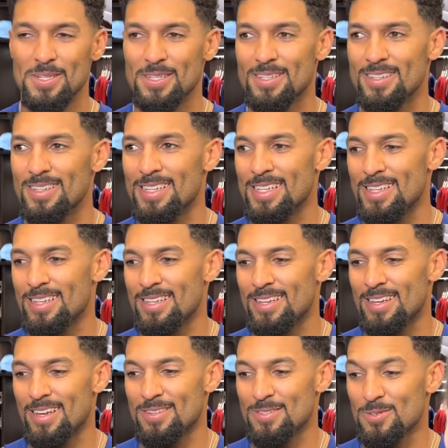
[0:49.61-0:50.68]

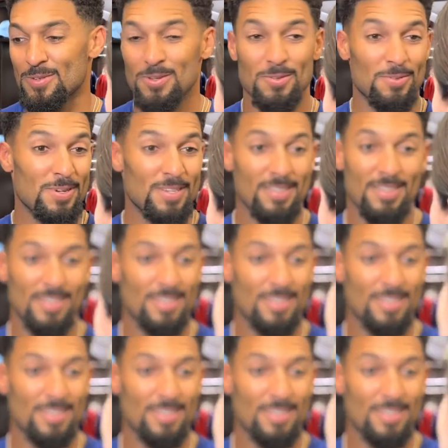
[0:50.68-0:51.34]
but I scored a run.